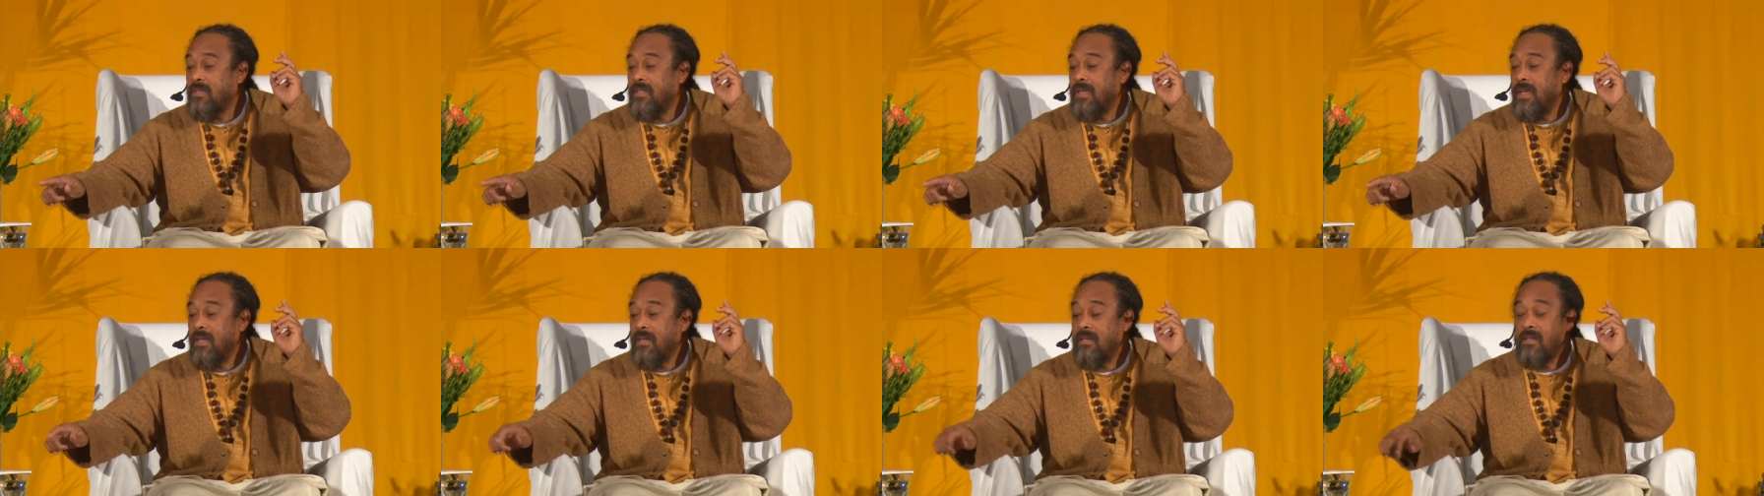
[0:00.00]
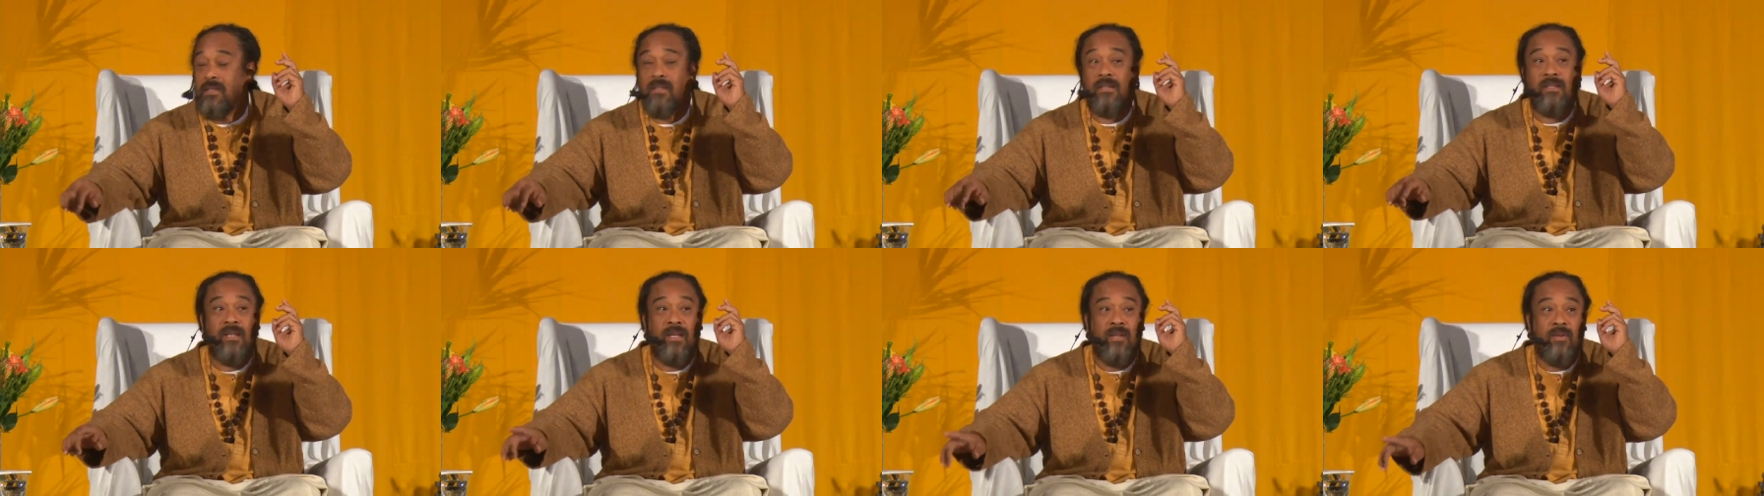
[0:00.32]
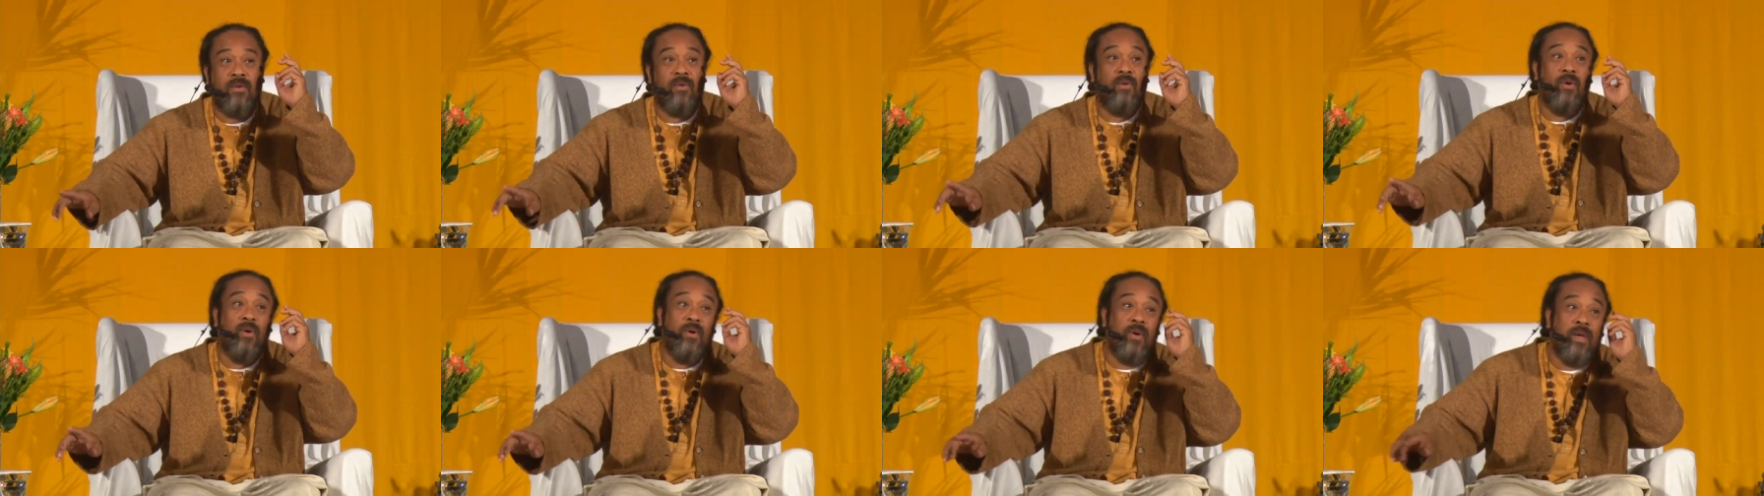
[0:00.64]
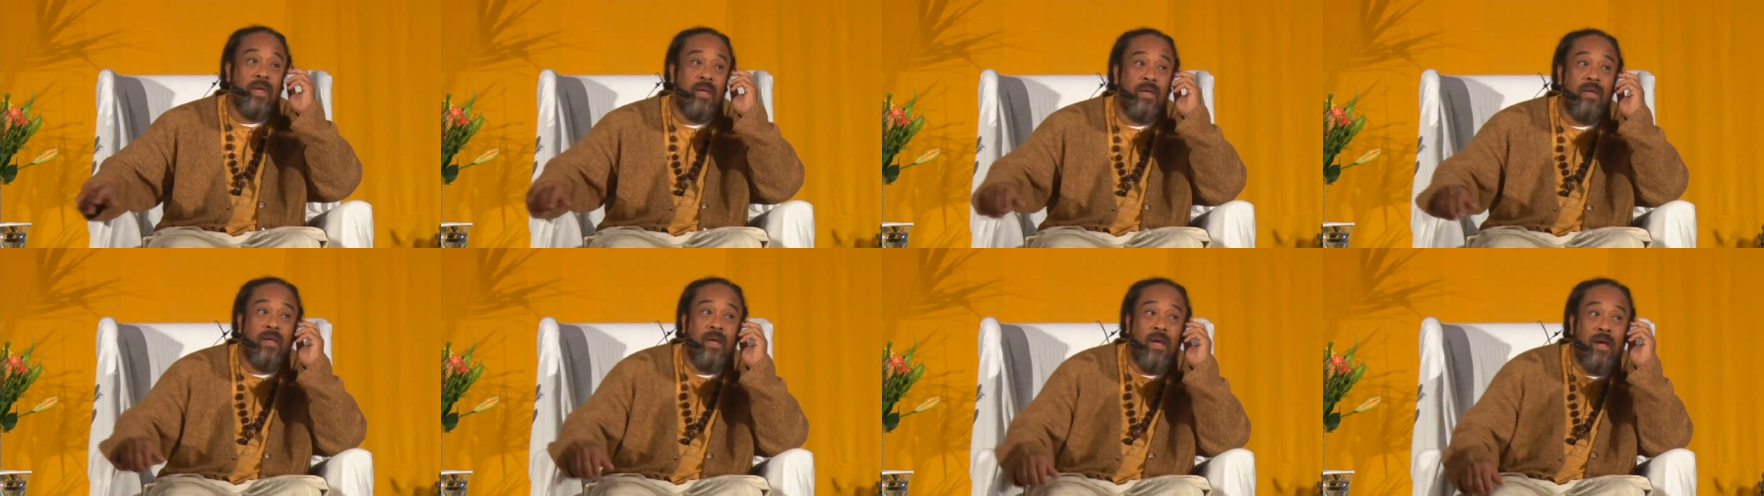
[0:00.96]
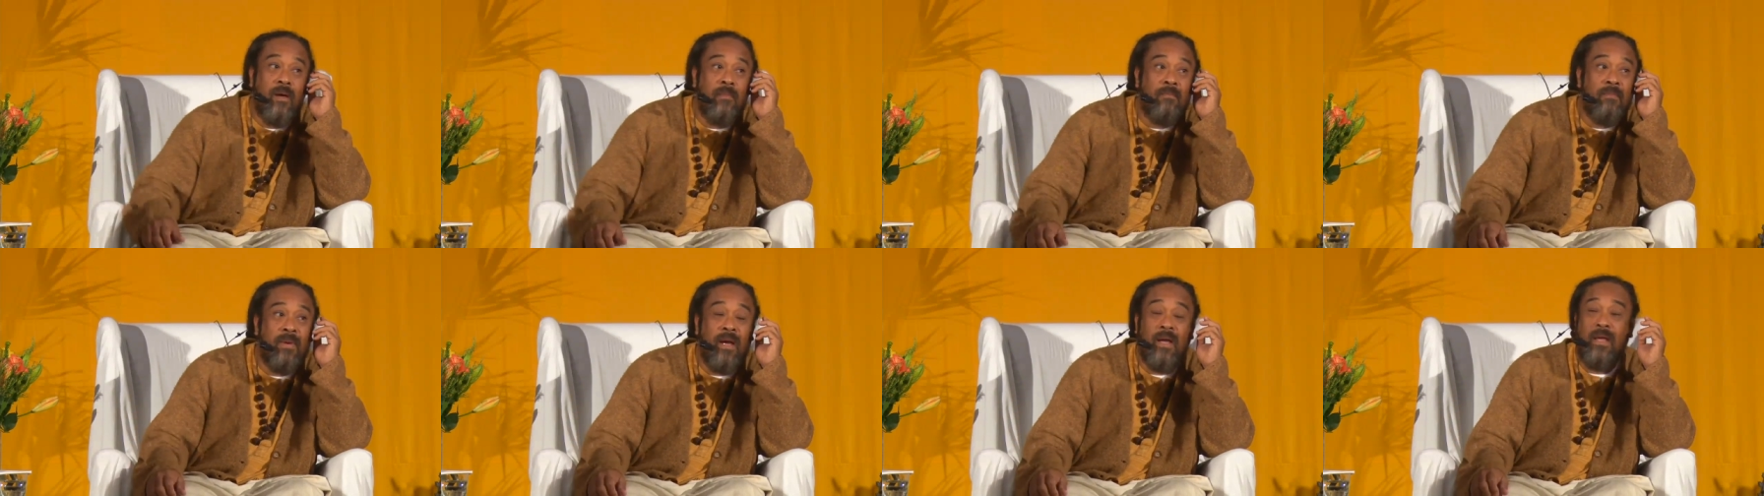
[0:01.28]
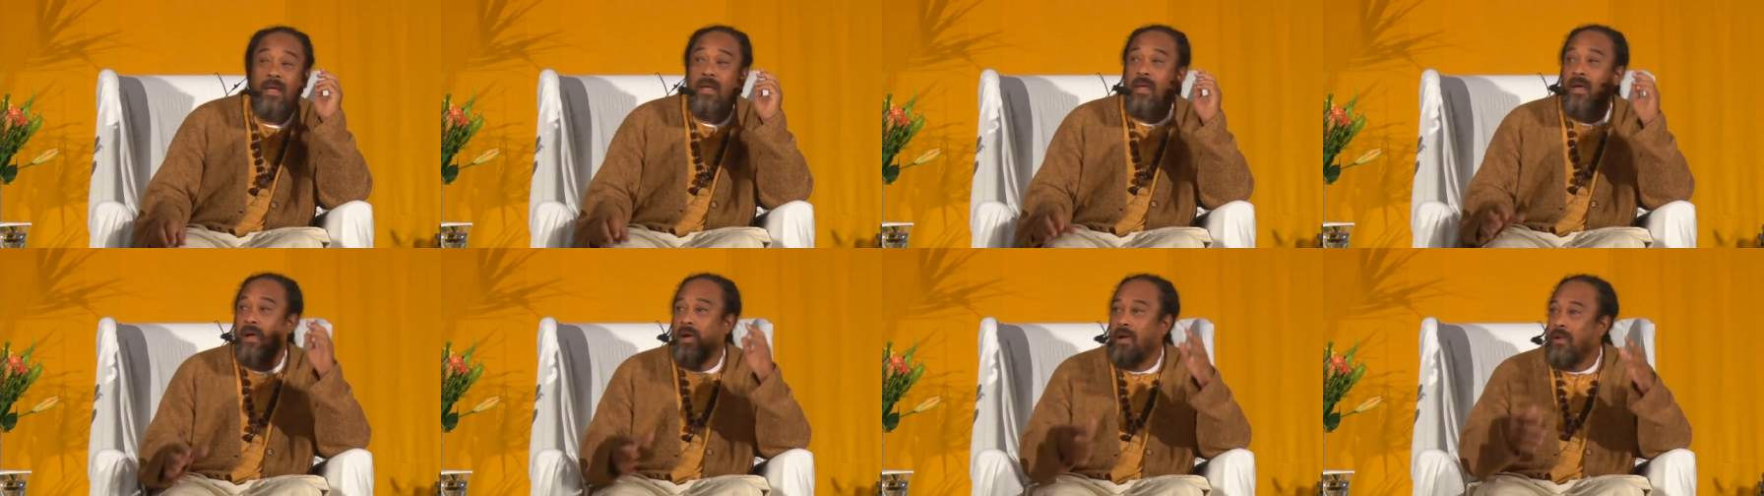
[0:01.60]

send. Thank you. Okay, I'm back.